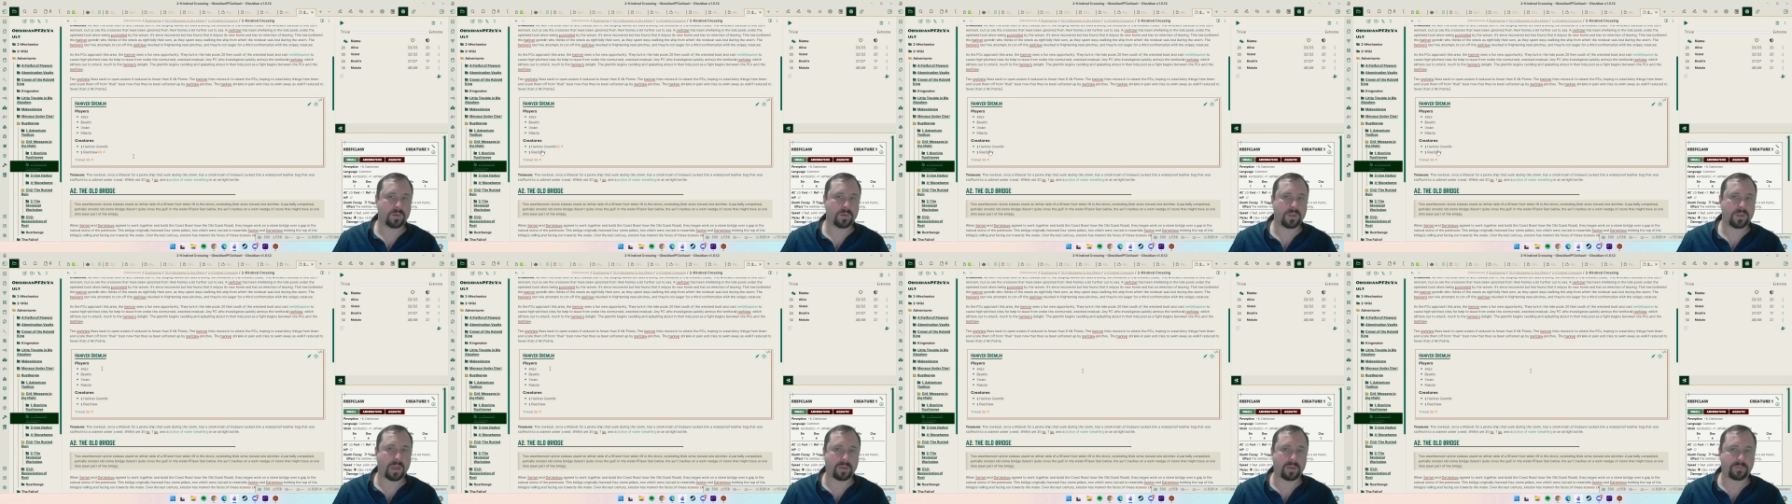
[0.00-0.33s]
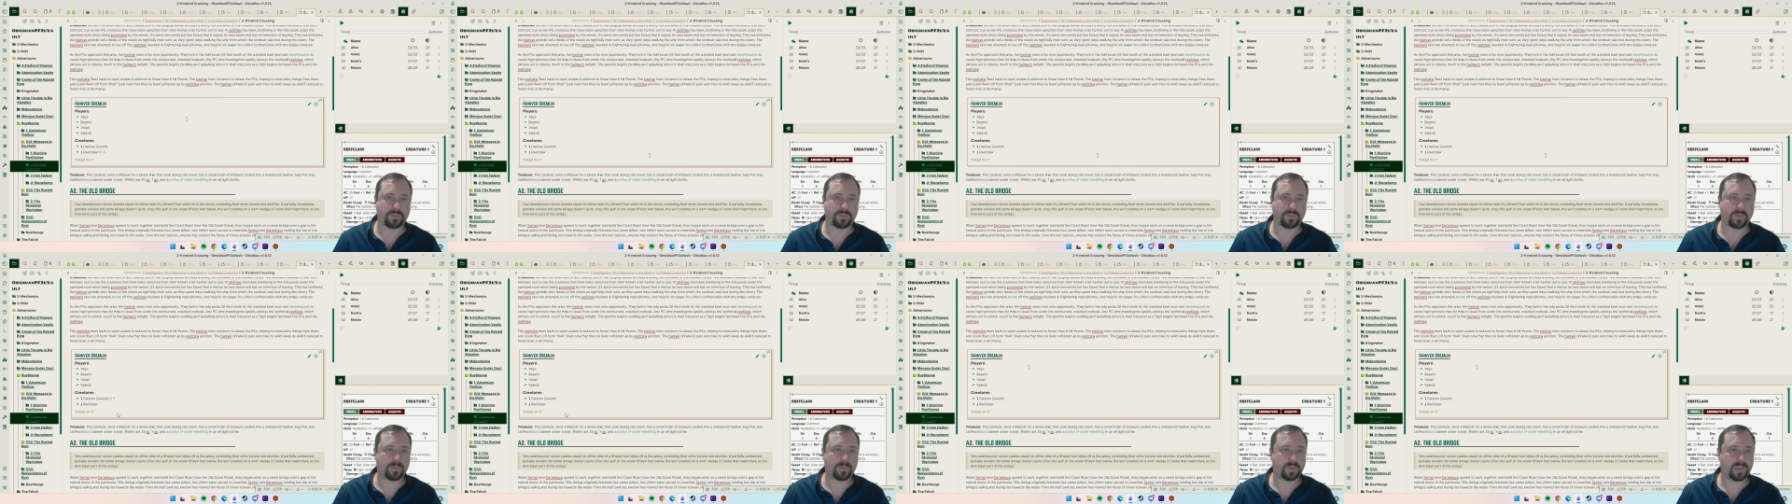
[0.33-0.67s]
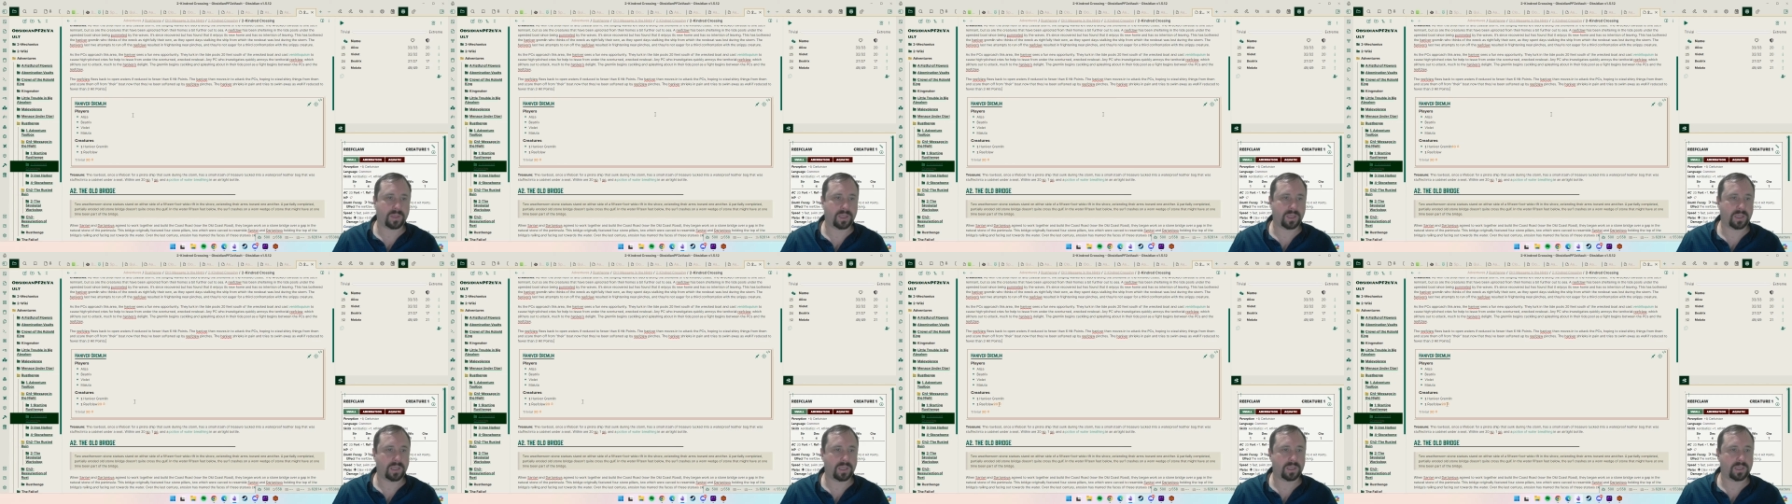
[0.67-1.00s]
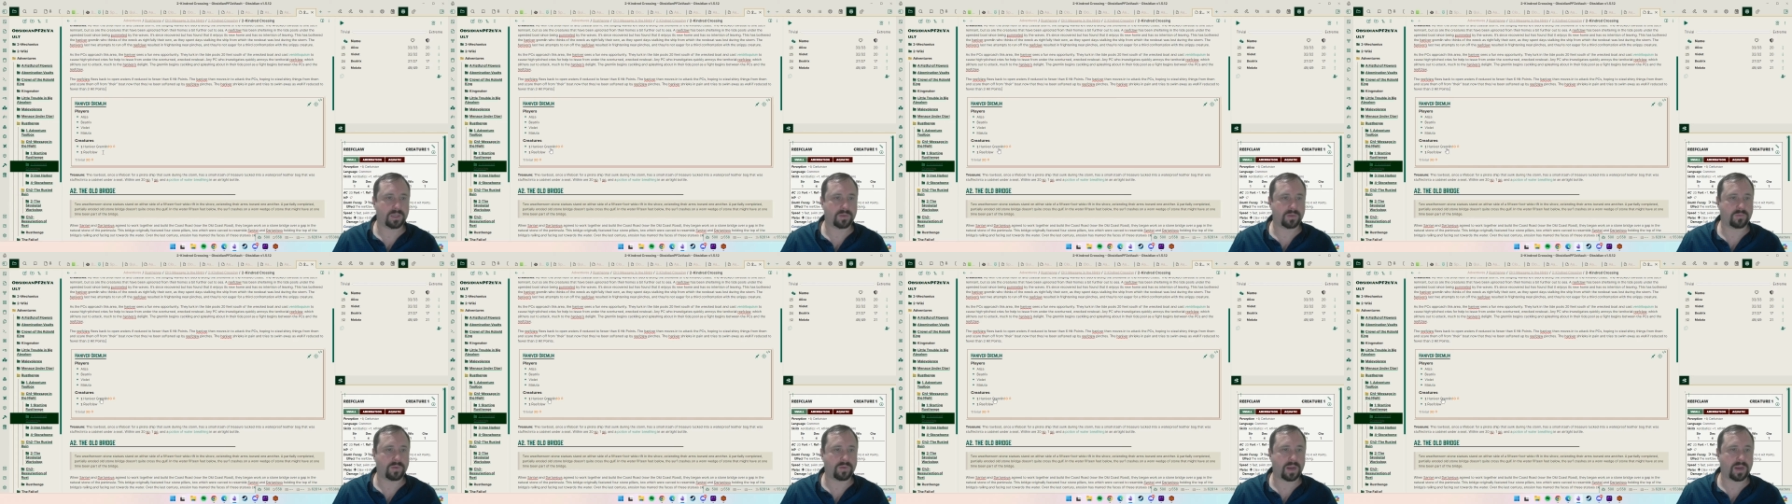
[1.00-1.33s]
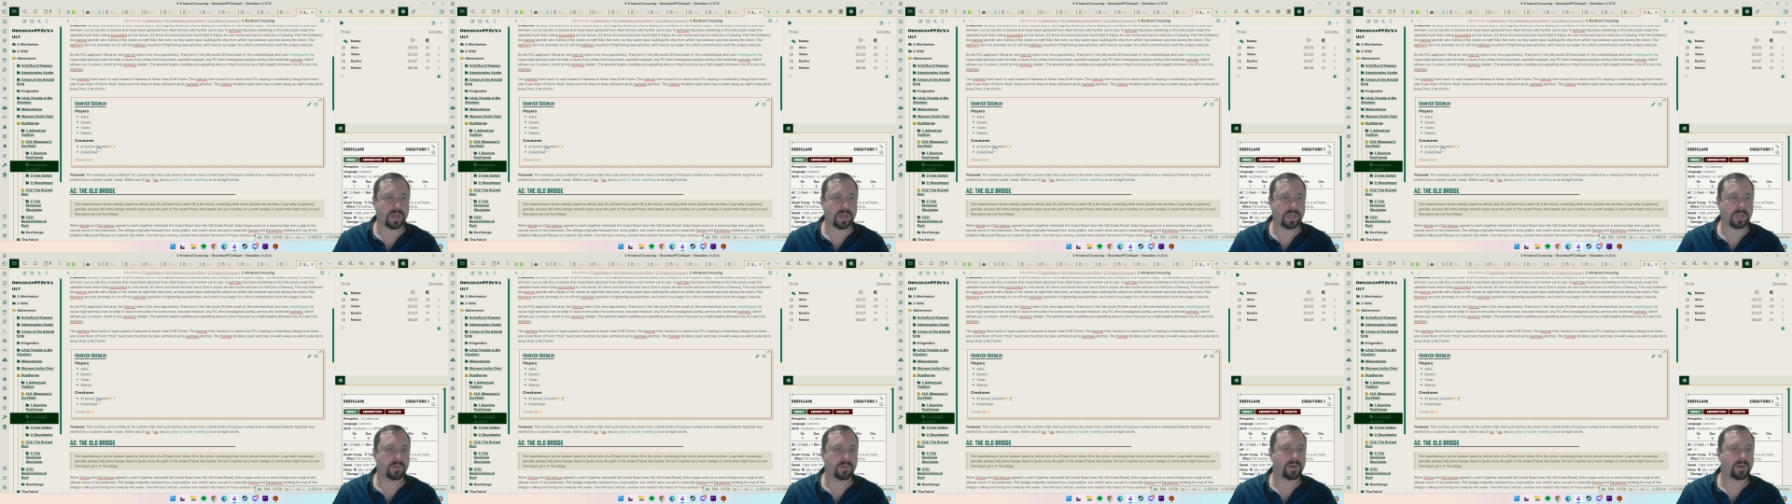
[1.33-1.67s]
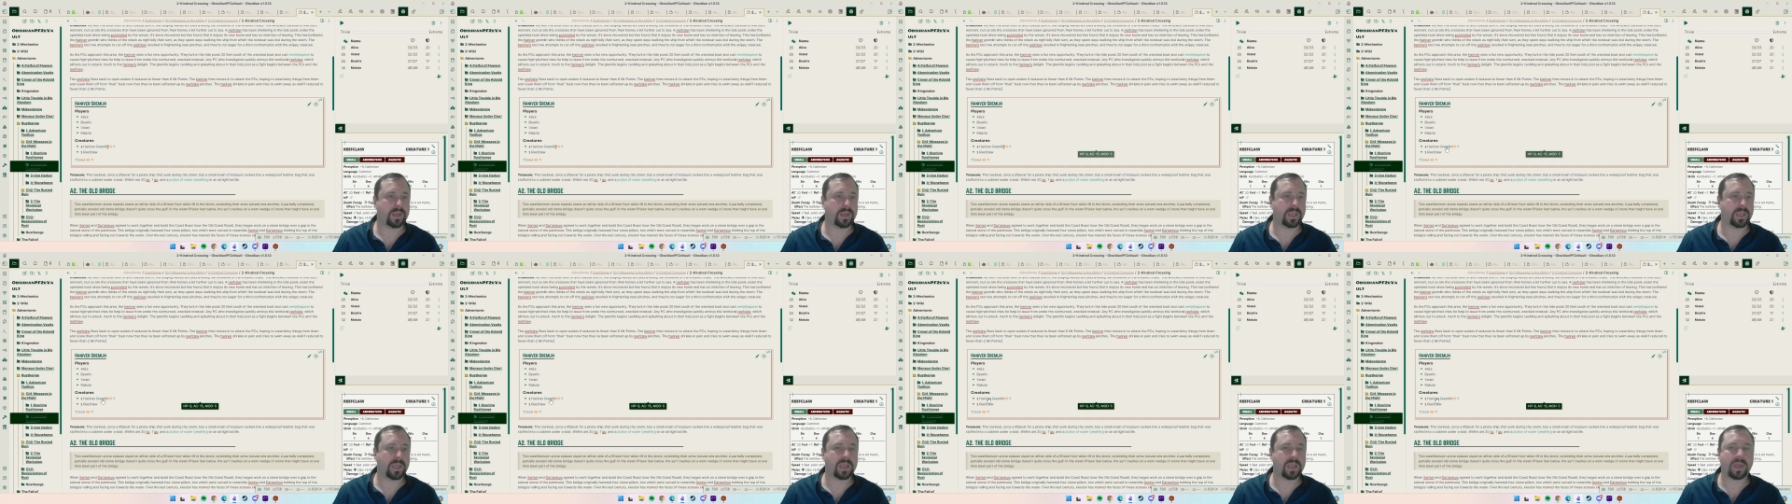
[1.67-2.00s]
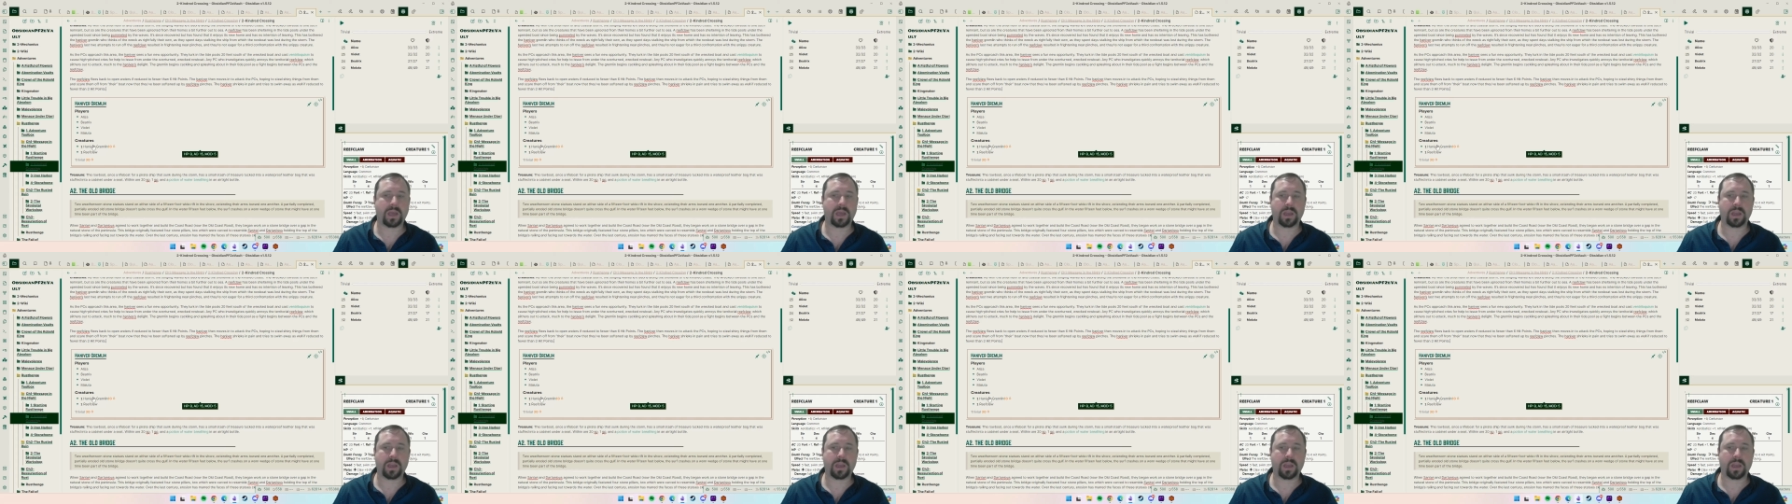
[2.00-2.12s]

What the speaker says: do that from here directly, right?